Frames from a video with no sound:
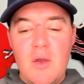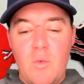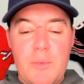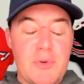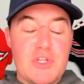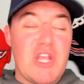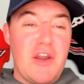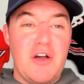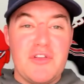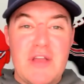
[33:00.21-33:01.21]
We appreciate
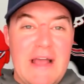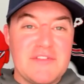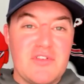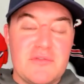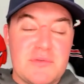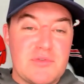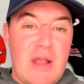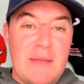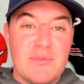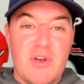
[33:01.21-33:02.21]
all you guys who have
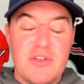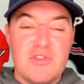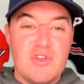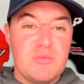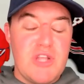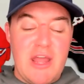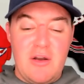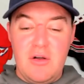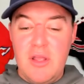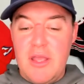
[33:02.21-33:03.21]
subscribed to our YouTube channel.